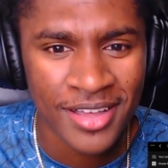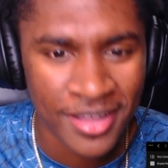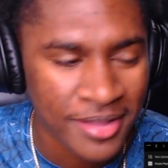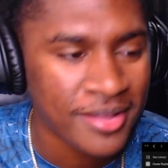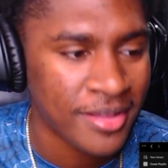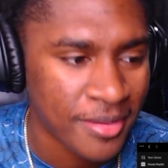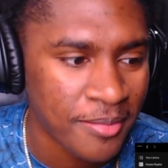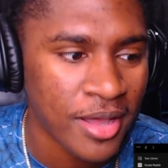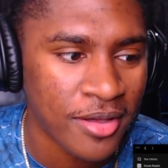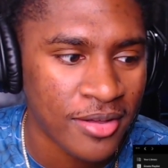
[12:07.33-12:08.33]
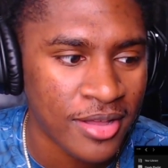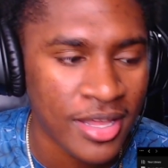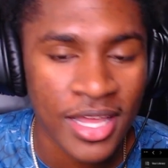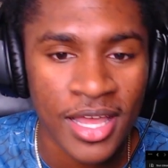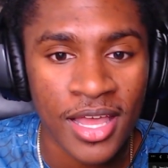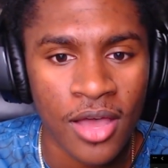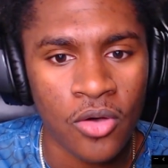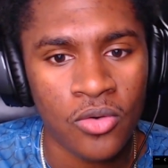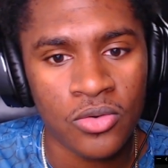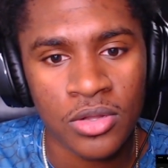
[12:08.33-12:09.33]
Suck my dick.
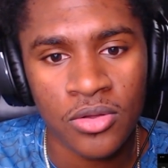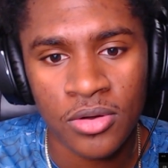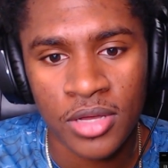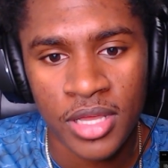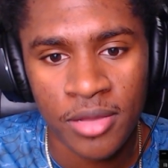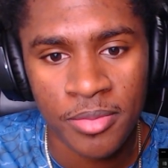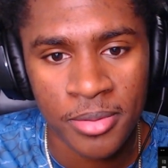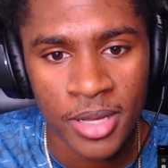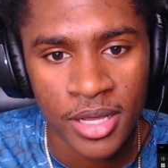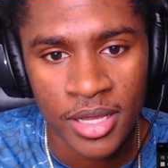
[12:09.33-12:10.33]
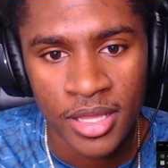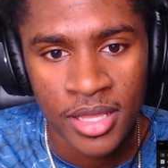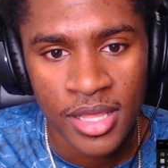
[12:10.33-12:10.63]
Oh, Lord, help him, God.